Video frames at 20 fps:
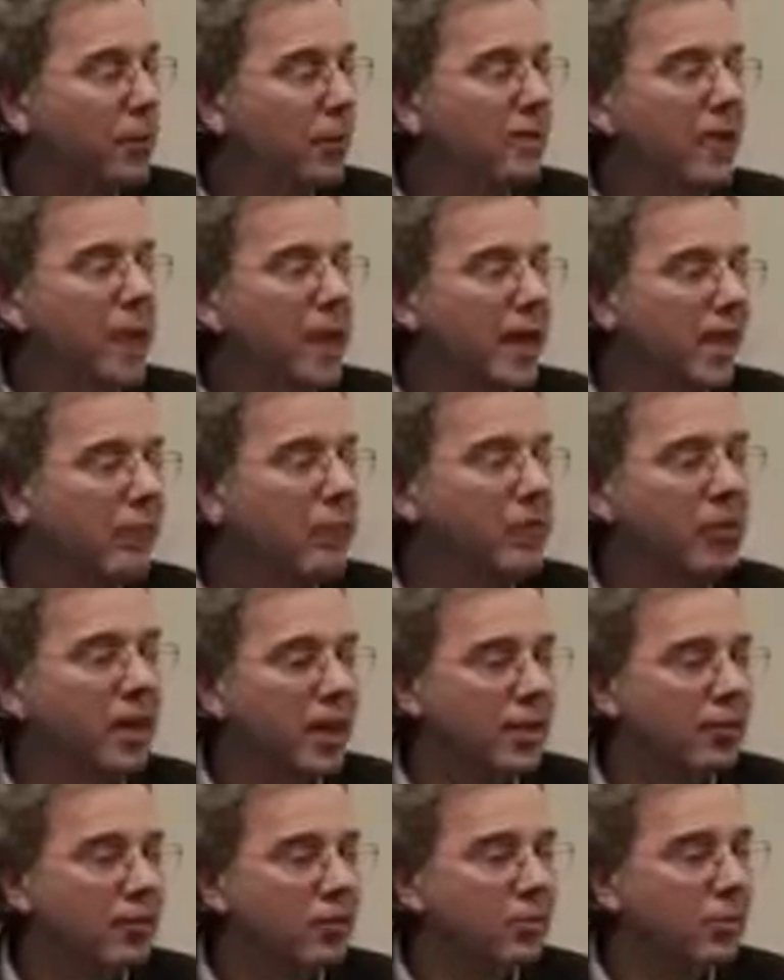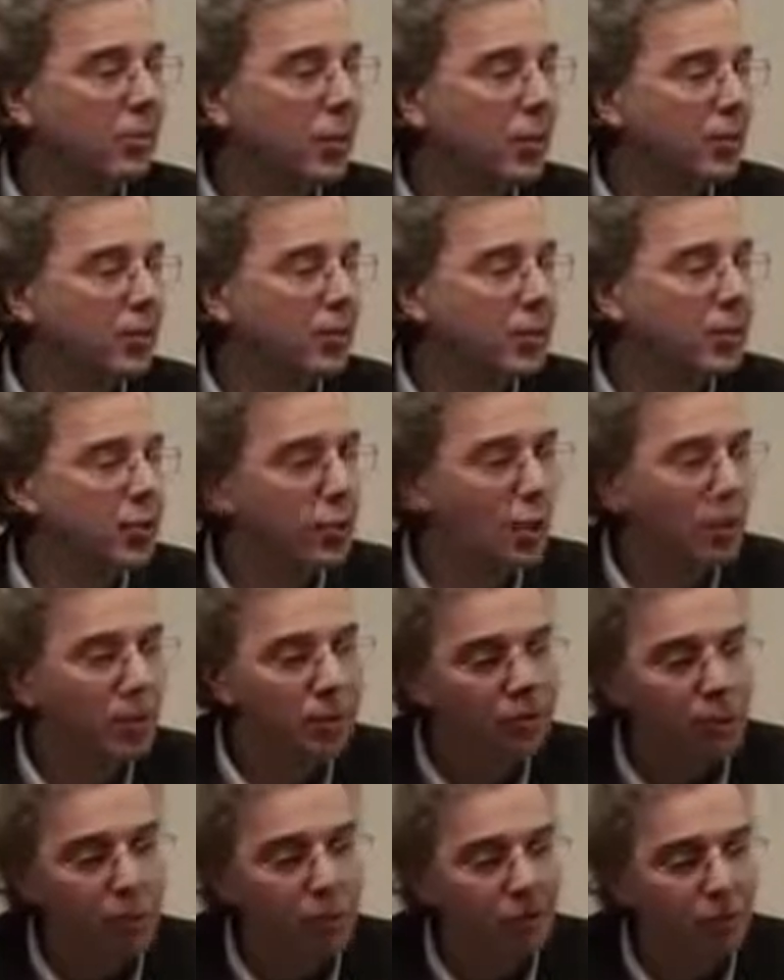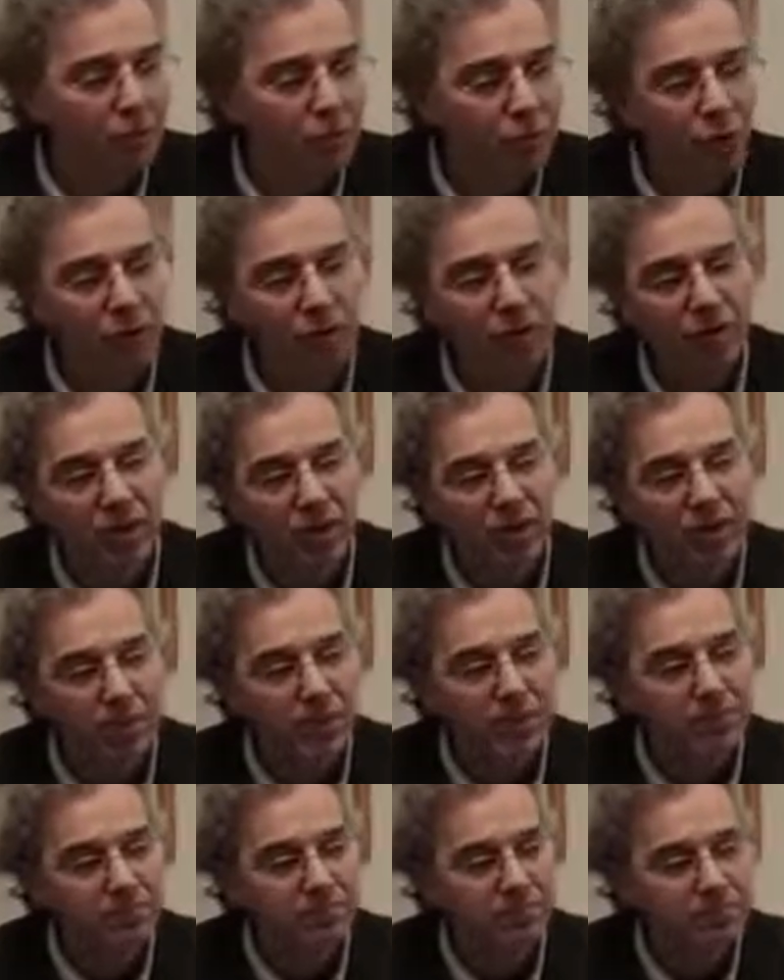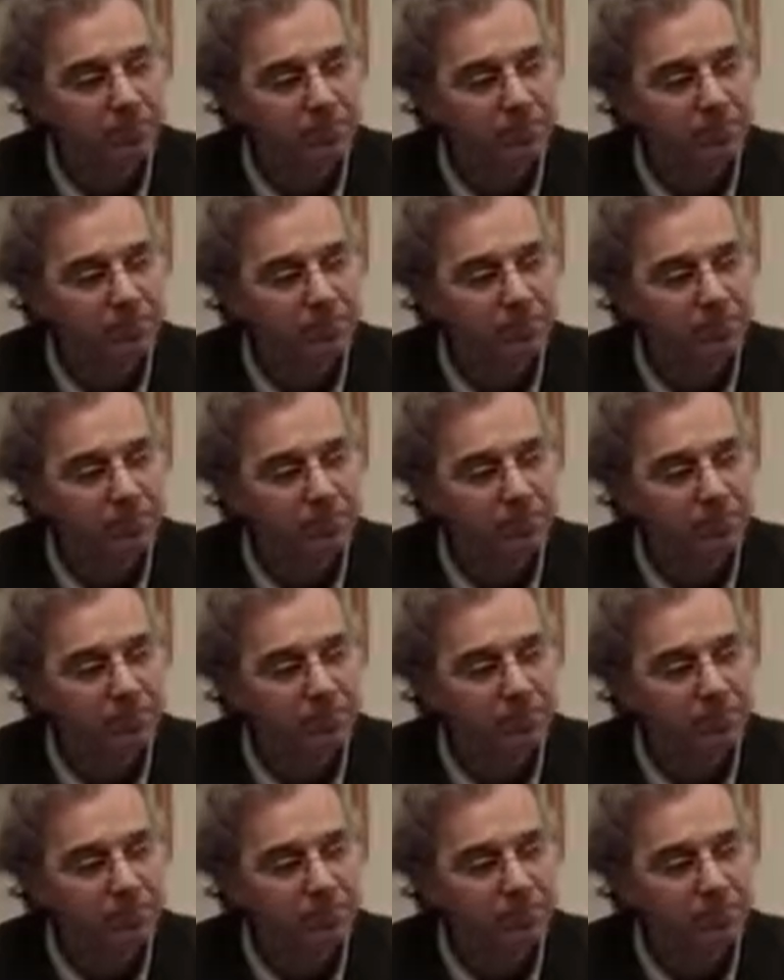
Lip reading: was its head size compared with a normal human, for example?